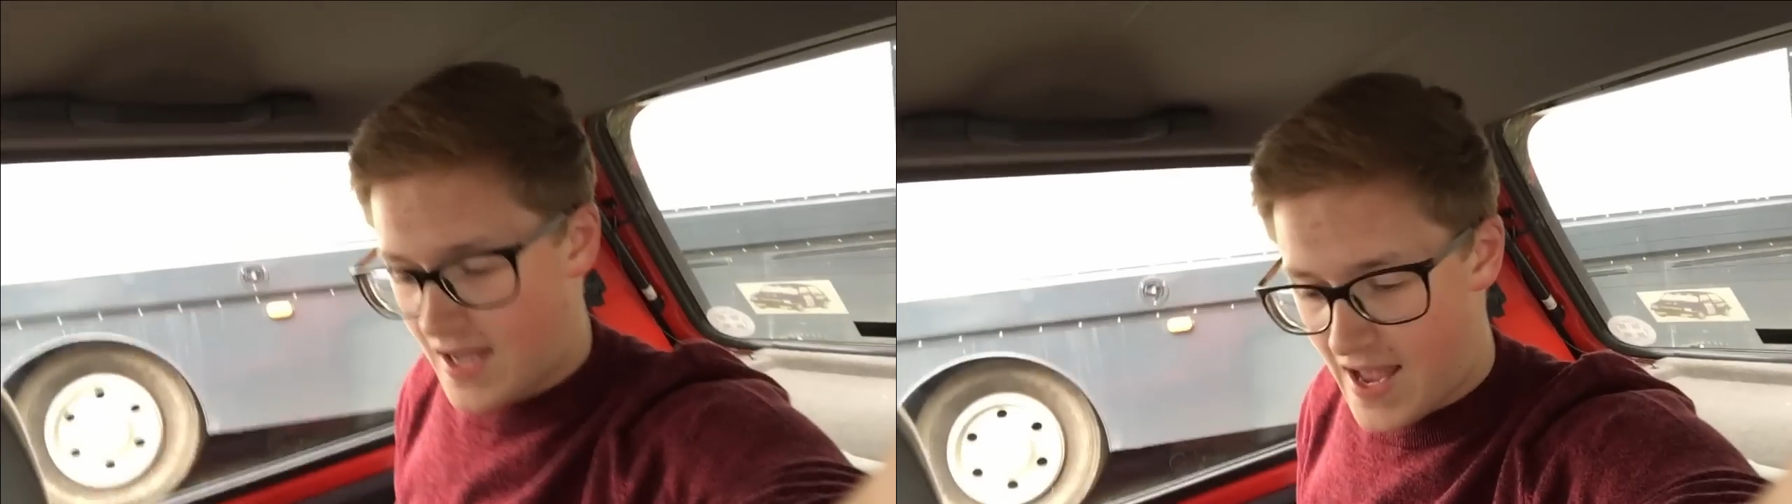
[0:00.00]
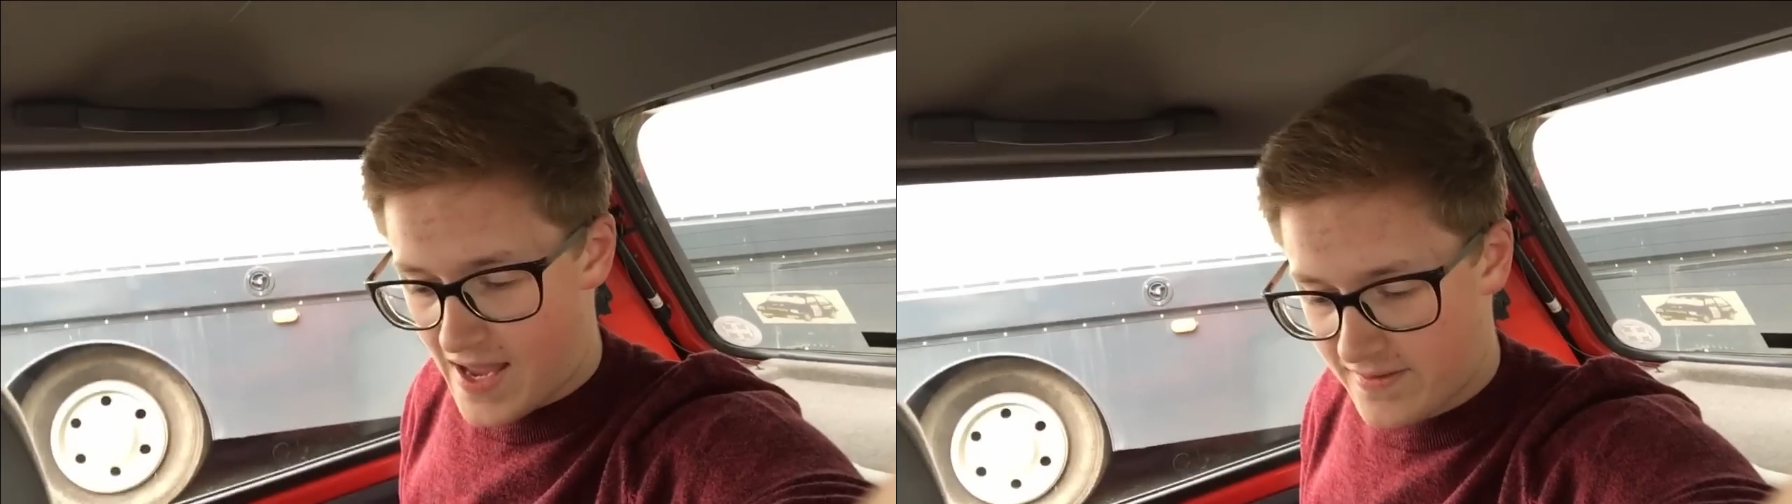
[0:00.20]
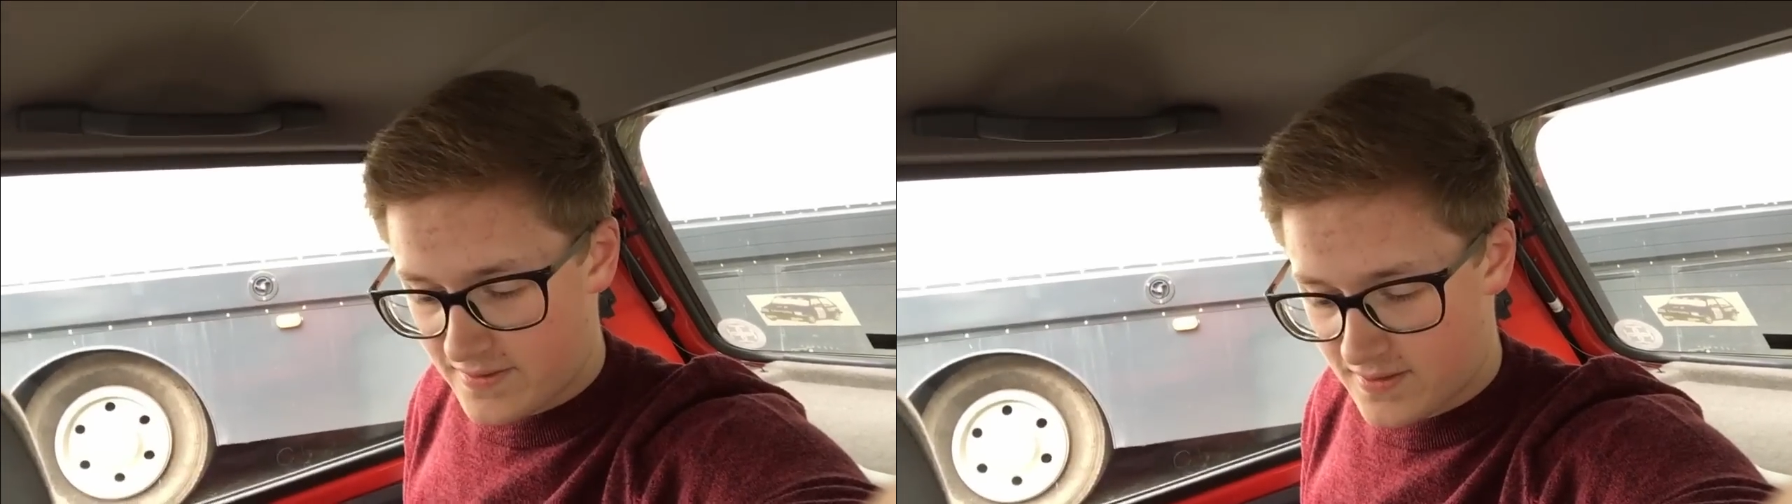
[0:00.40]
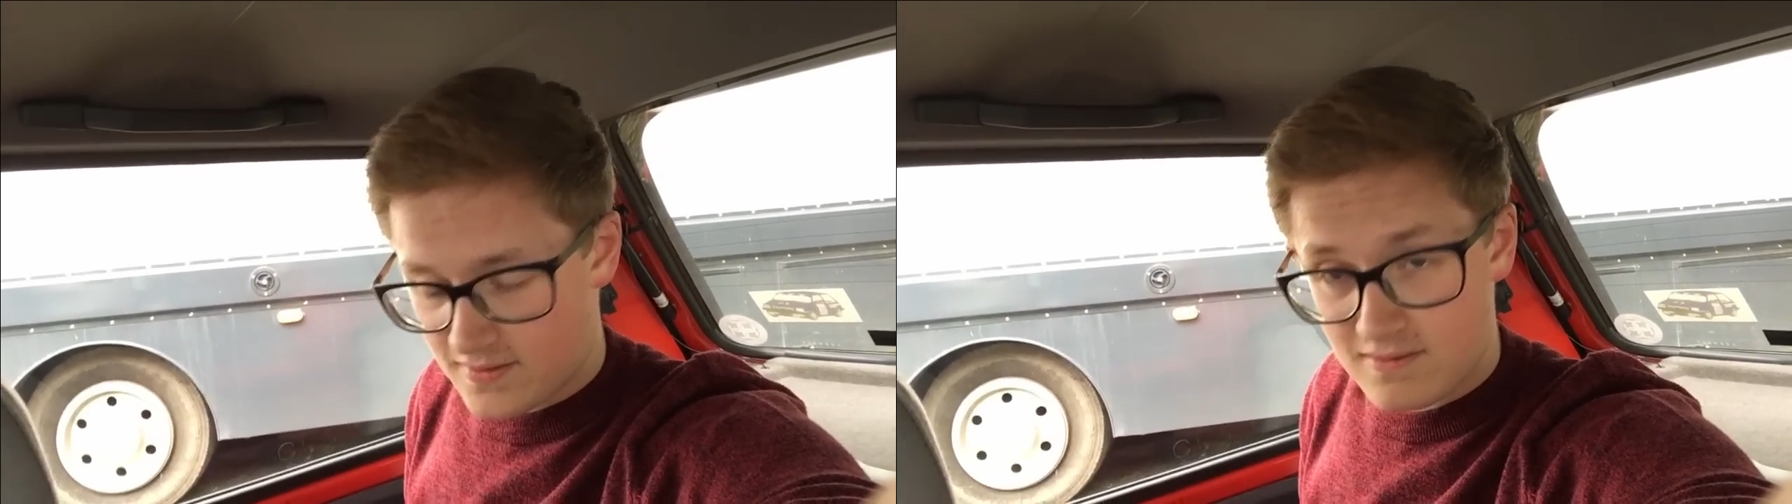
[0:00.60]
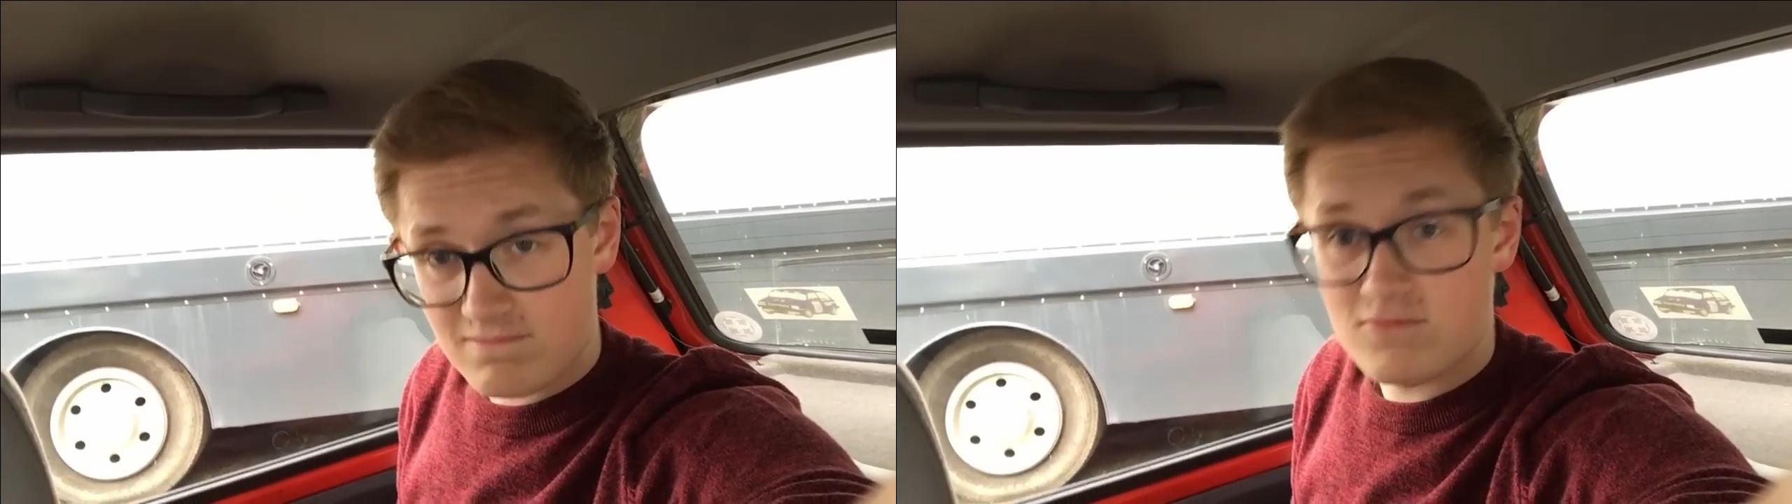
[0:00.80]
And
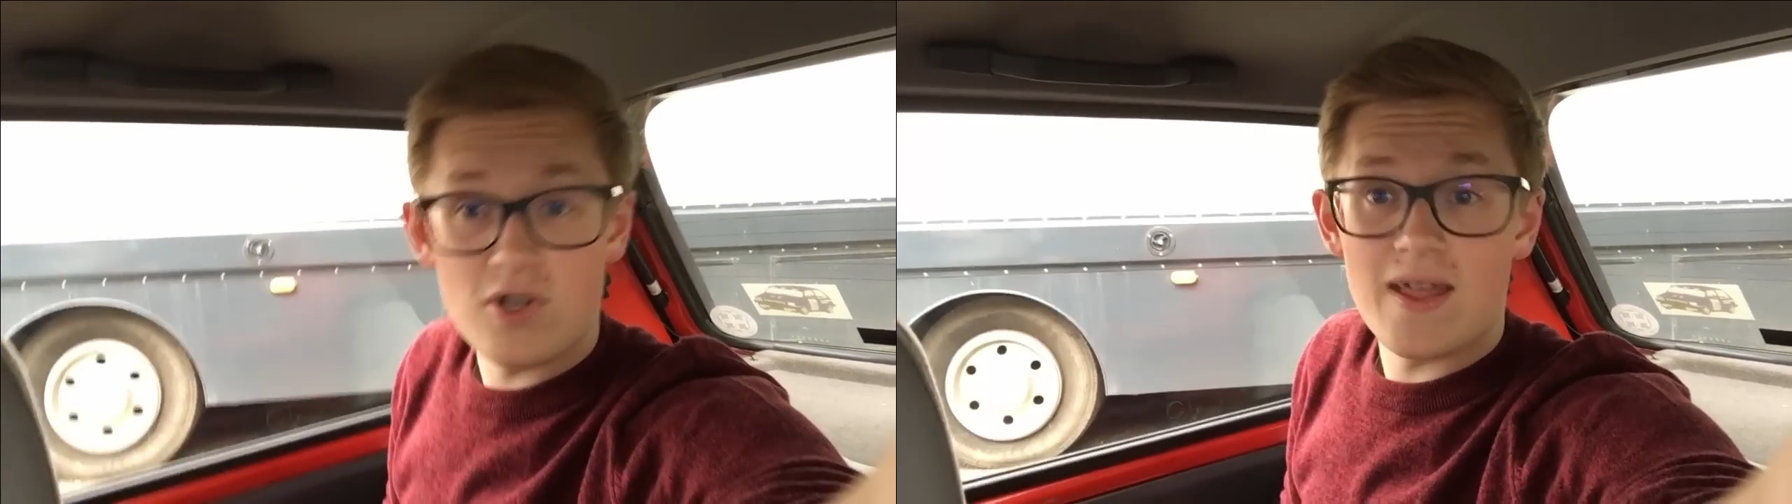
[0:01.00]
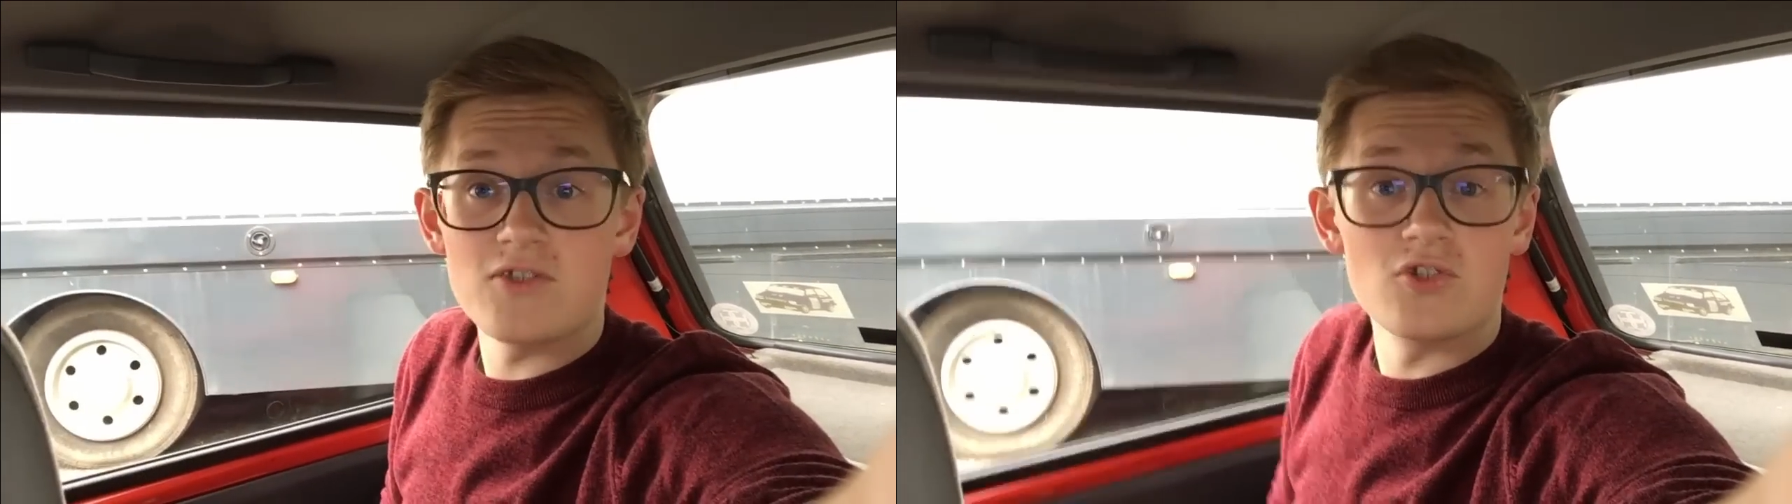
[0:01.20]
so that